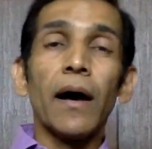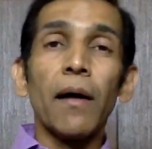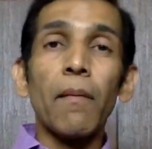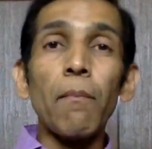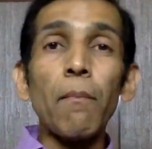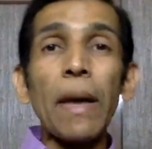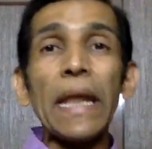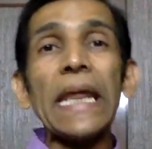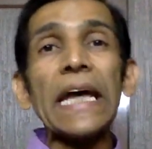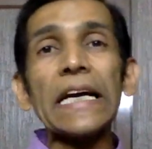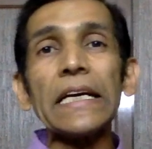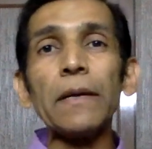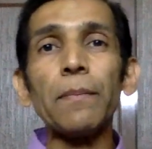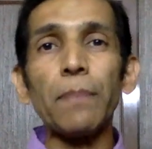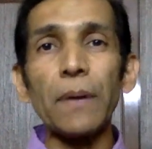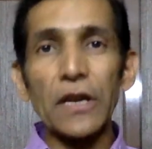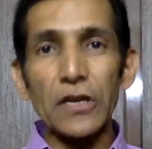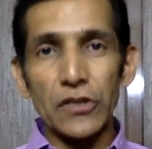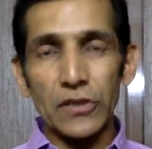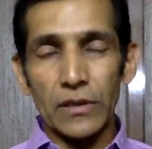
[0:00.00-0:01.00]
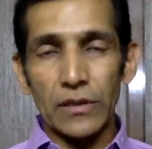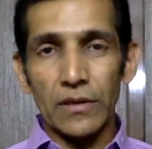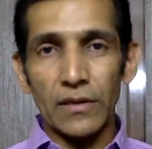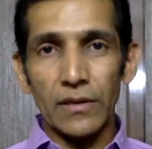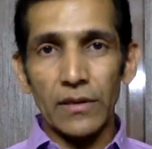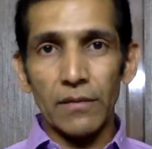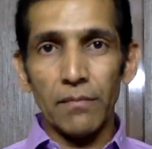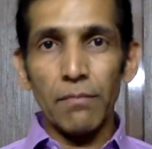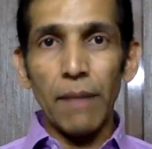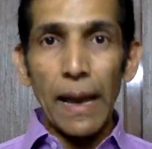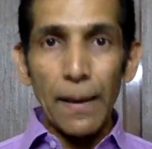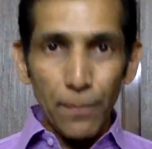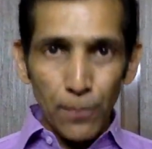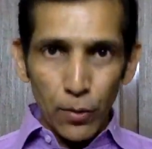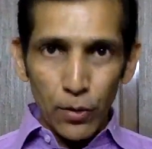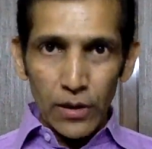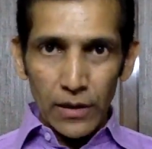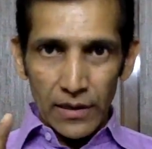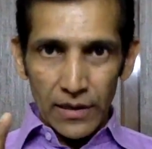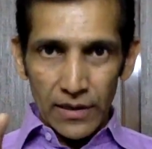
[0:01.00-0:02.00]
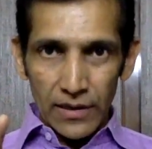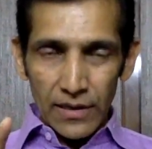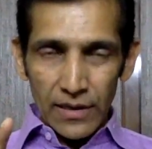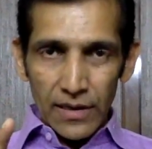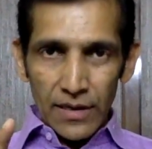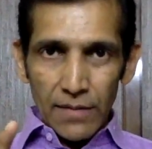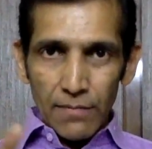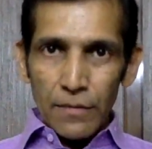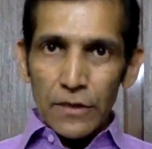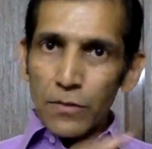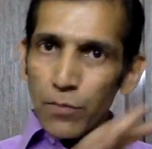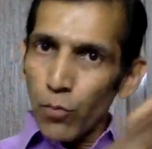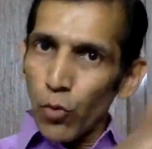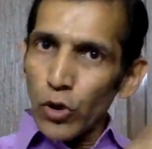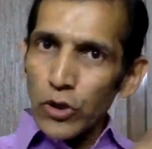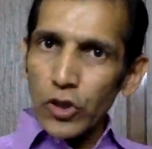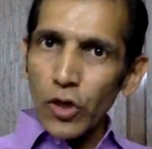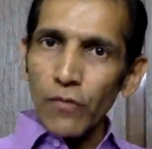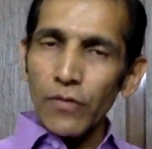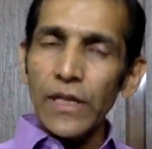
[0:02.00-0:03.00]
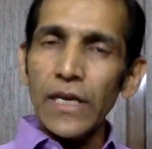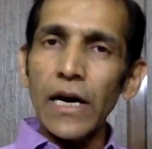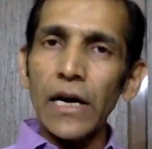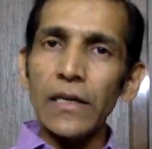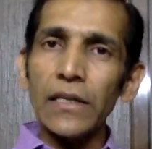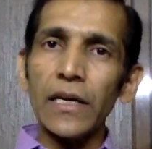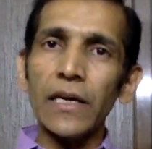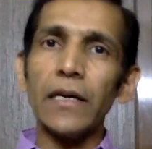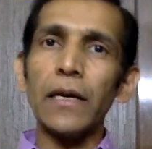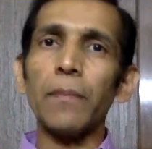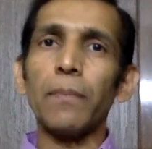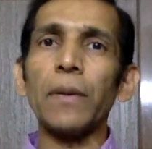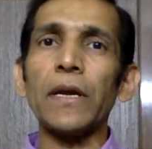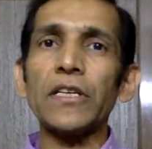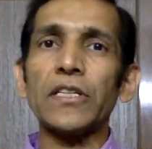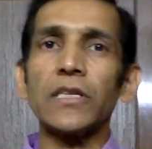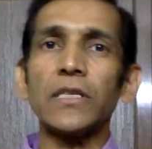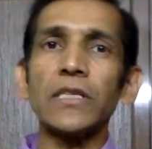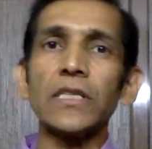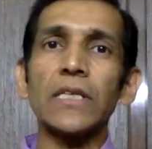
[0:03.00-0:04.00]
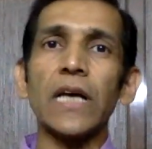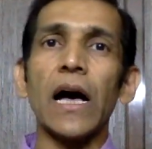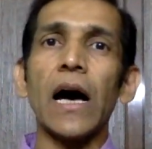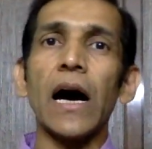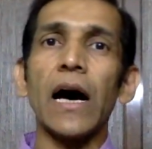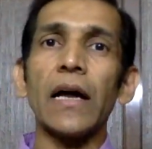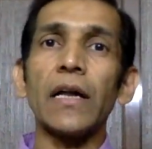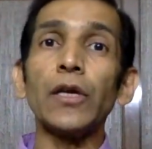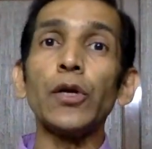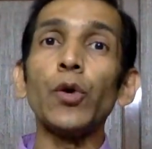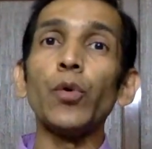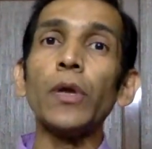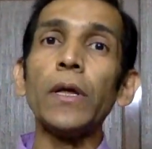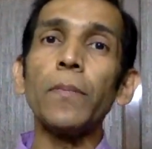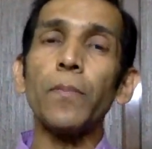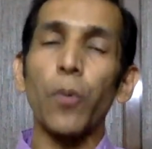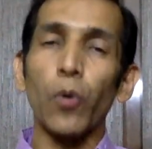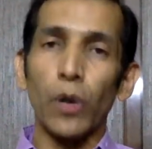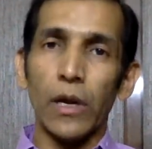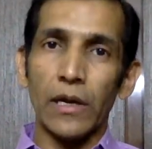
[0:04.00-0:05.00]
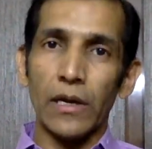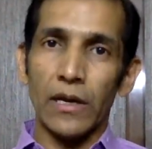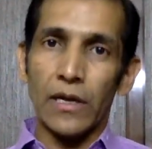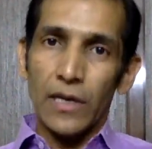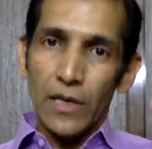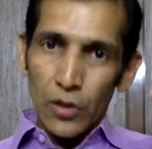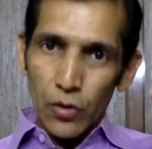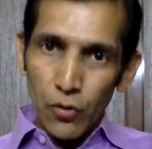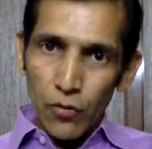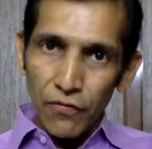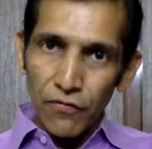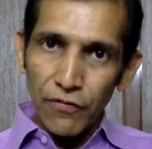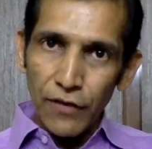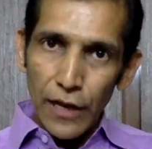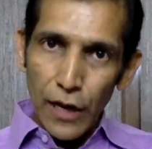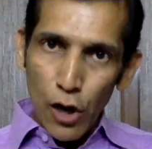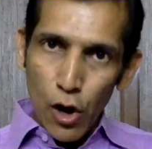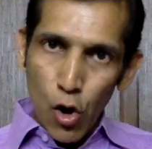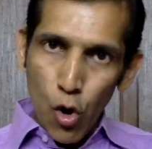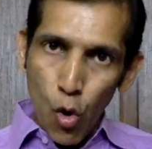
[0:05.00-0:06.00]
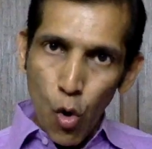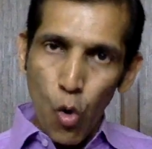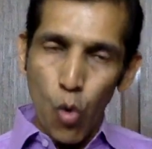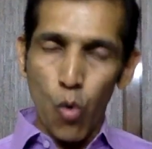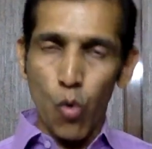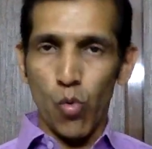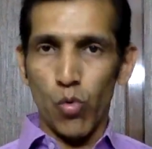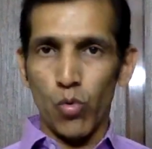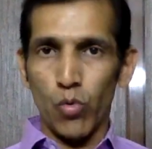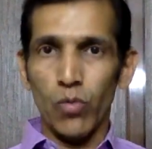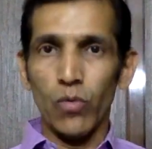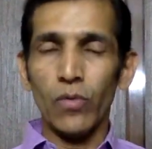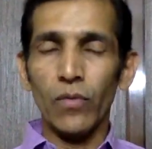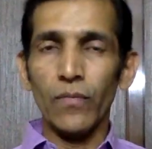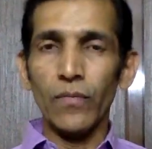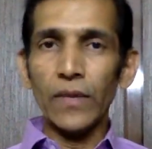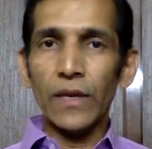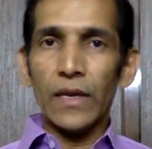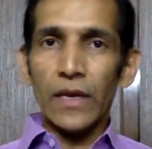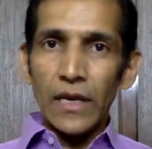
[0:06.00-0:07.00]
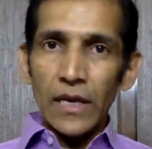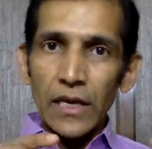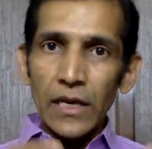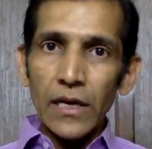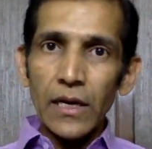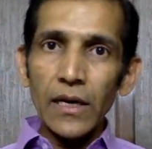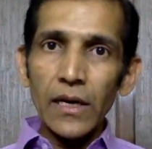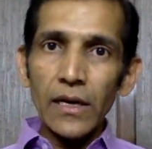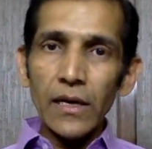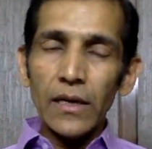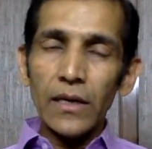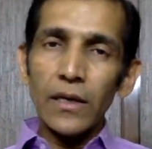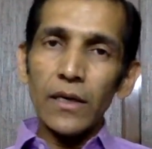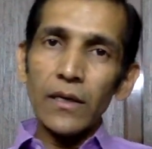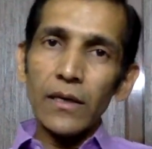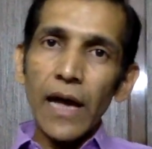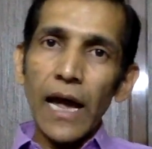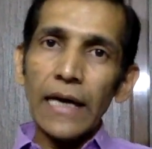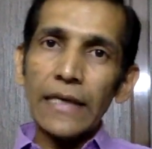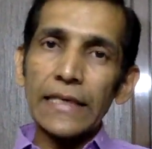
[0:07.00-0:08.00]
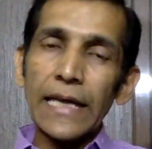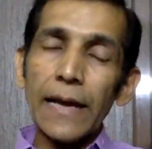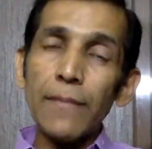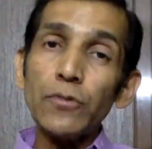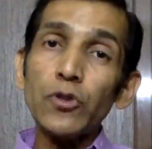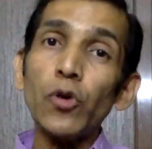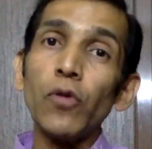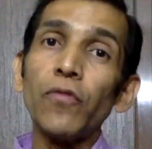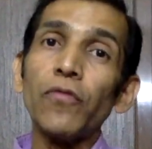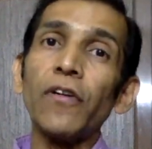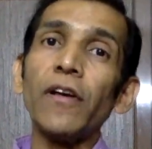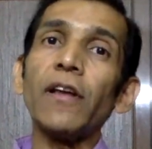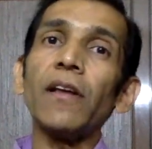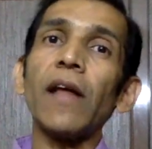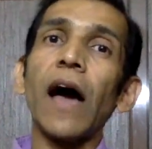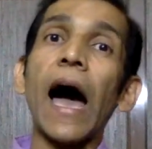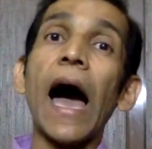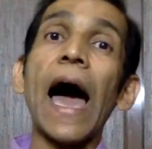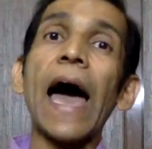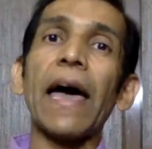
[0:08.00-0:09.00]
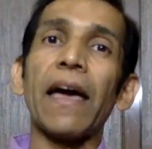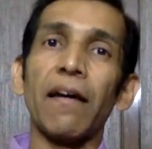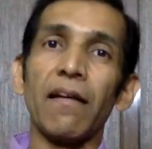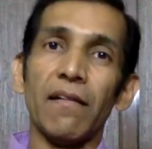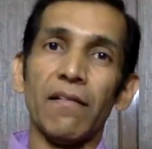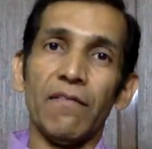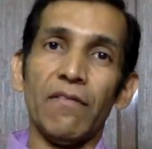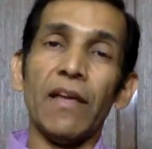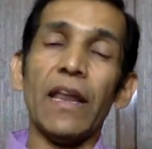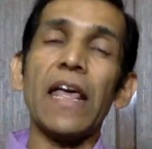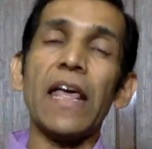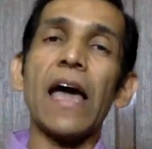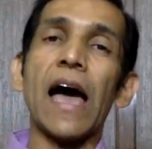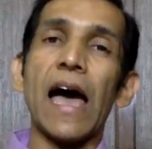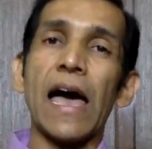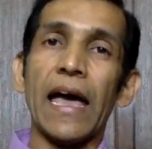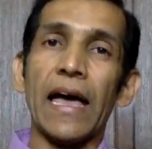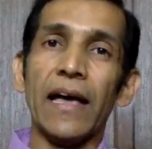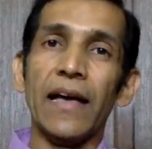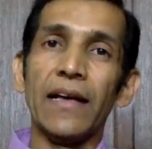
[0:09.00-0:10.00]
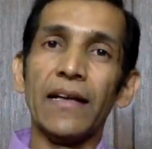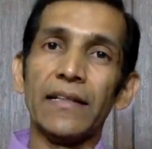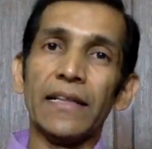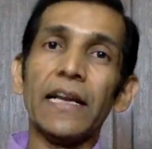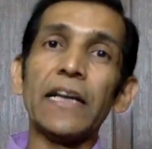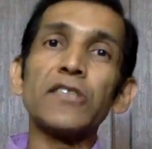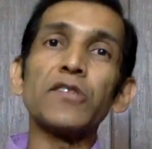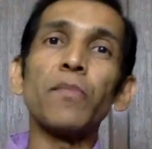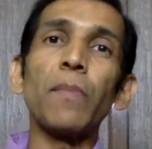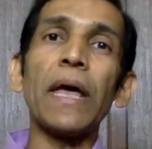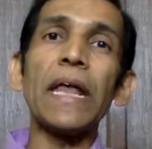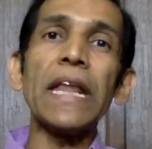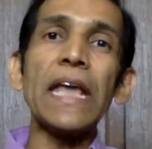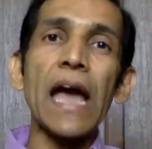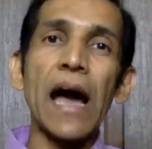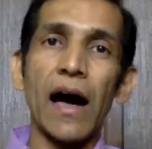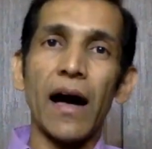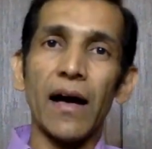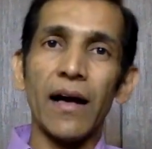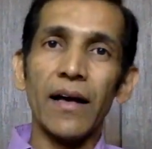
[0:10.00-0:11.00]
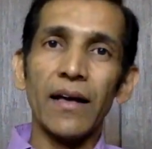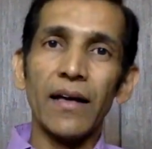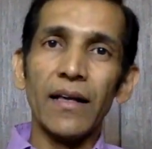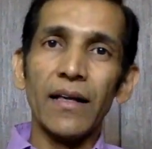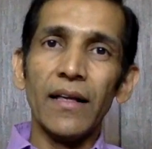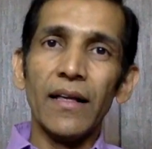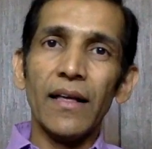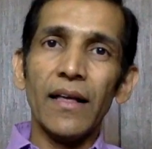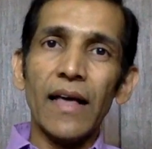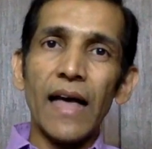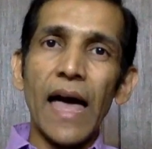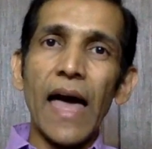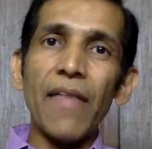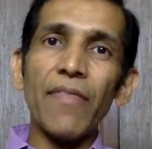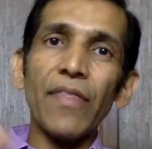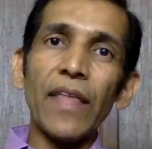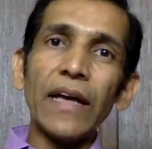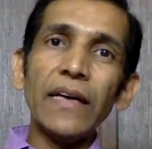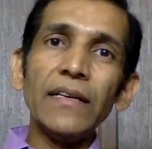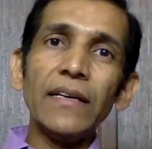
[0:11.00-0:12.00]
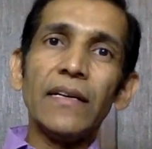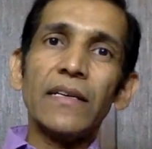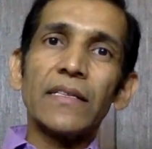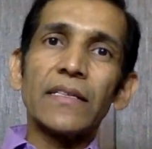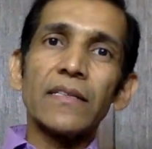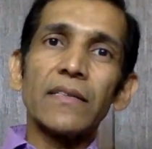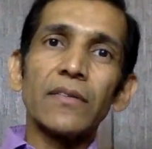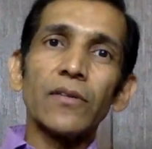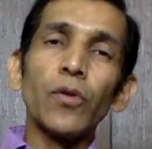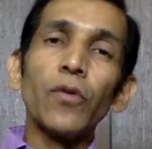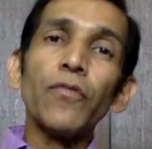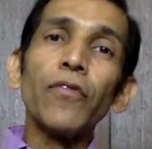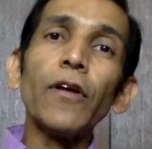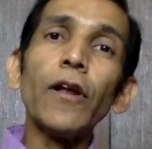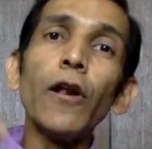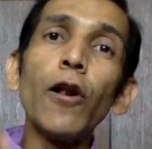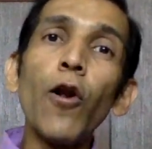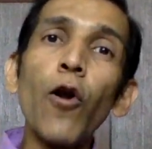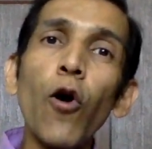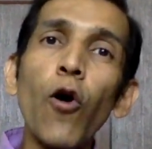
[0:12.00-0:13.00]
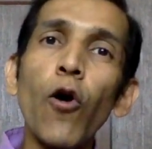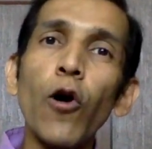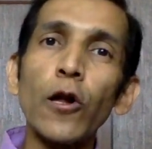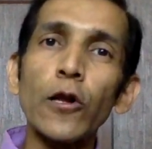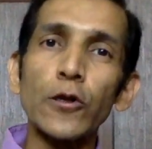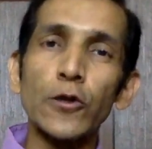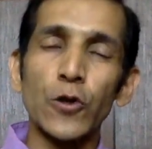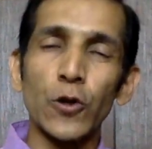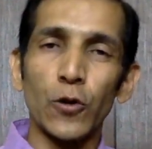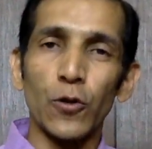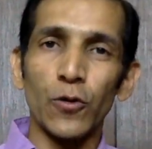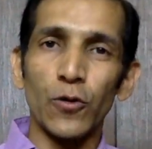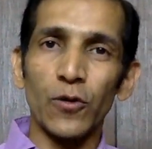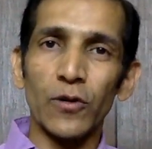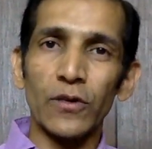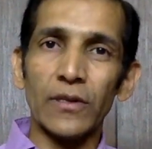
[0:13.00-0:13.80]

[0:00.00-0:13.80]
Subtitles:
manic depression, bipolar. Because most of the other depressions are unipolar. You feel low. Here, at times you feel high, very high. That is mania. And then you feel low also.